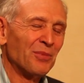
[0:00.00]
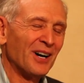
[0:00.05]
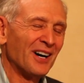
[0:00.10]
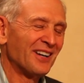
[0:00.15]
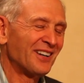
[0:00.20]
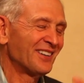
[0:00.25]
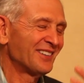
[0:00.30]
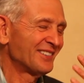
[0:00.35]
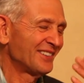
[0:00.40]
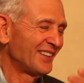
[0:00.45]

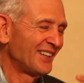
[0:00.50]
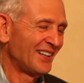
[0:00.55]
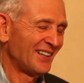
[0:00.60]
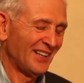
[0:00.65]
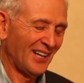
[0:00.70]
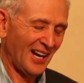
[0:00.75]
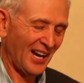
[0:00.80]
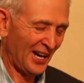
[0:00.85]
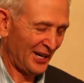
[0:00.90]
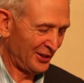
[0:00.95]
but
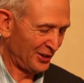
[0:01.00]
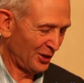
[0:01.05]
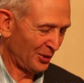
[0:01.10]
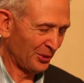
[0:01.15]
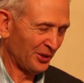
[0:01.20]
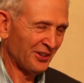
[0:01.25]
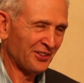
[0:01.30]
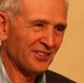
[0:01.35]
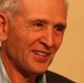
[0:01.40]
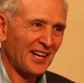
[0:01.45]
I
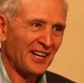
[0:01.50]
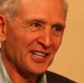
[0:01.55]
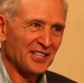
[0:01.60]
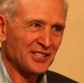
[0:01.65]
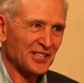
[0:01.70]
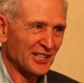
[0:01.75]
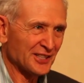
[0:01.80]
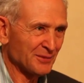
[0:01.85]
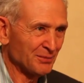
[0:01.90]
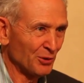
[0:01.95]
notice that it
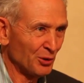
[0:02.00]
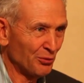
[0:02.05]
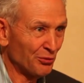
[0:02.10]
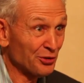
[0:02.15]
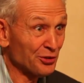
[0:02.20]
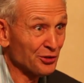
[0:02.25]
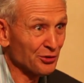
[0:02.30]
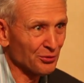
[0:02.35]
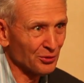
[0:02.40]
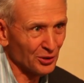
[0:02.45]
just
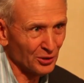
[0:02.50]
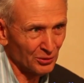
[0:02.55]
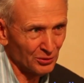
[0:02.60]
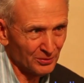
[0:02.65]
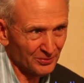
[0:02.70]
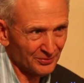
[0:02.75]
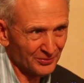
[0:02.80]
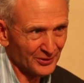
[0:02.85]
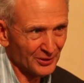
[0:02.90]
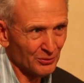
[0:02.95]
moves through,